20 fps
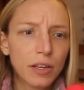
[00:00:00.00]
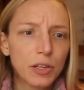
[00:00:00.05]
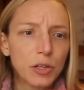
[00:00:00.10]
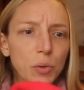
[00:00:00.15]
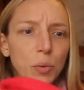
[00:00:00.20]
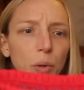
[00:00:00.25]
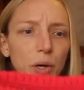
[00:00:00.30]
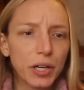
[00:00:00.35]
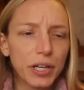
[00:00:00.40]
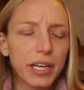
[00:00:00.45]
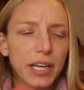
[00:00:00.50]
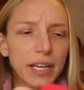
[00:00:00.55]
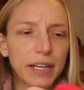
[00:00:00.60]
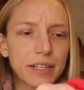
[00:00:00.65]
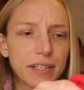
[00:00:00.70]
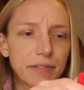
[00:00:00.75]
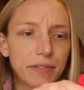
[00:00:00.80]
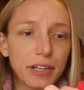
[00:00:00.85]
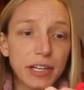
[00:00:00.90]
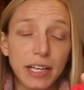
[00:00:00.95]
you work in
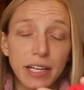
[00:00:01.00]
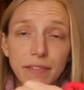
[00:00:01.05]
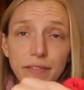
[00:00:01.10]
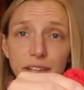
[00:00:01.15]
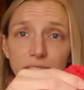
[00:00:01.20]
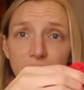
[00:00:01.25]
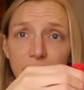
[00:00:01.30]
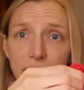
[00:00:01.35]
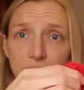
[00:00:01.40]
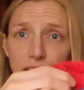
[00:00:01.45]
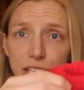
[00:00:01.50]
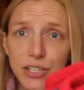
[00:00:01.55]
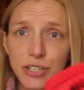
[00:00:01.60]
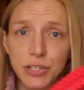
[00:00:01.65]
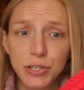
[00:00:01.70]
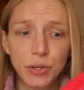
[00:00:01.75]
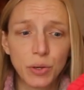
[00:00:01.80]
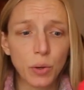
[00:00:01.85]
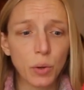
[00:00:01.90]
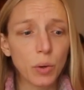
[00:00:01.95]
a different kind of
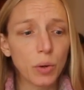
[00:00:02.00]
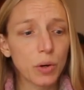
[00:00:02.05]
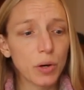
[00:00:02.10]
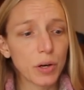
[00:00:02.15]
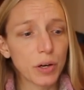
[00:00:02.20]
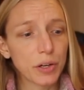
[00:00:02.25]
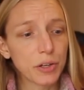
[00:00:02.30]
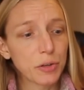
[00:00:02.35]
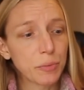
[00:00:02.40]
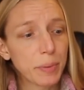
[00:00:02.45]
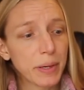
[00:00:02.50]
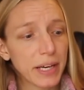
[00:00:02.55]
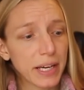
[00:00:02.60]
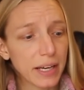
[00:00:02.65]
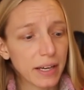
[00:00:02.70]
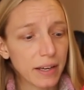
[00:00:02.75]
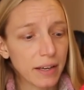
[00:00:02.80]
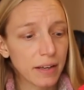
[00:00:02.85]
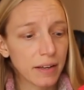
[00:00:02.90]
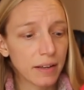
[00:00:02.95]
gauge, or you
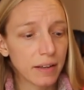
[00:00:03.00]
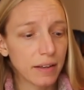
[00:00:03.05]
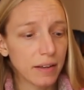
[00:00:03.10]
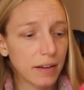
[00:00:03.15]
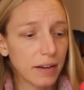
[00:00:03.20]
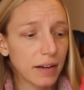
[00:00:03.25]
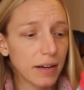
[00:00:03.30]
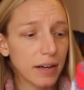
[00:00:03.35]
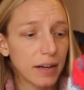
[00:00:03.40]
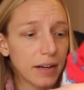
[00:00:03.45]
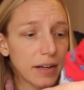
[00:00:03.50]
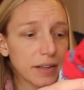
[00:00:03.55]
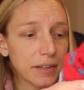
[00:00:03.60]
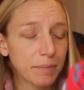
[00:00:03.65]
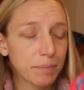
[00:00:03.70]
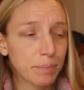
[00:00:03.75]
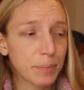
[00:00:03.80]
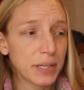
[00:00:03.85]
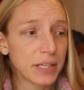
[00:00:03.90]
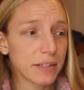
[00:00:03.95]
pick uh,
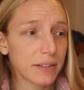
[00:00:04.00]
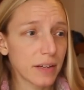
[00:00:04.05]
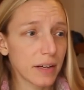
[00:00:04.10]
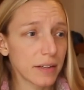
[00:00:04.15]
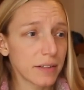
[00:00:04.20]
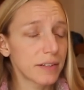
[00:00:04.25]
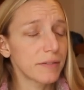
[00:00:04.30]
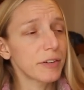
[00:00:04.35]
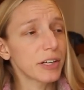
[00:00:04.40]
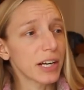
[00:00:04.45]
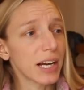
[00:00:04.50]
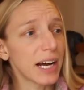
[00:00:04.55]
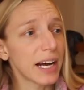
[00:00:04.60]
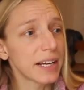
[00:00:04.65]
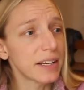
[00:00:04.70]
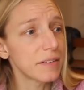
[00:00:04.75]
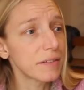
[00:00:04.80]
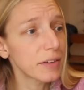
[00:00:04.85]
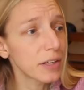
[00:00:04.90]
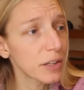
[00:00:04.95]
a, a different
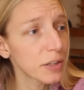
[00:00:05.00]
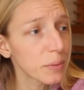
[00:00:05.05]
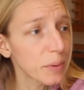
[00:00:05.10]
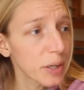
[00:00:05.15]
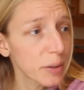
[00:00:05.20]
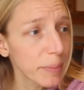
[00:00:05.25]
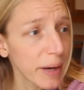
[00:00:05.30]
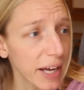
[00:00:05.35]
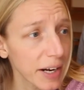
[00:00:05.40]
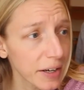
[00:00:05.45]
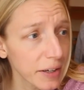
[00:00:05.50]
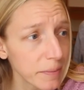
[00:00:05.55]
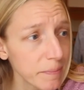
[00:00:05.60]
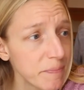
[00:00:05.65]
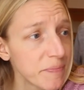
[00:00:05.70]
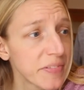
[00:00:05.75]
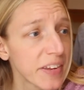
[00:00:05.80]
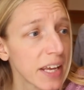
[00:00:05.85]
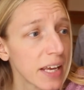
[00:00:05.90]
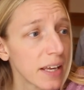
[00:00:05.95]
kind of color work
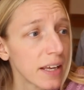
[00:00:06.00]
pattern.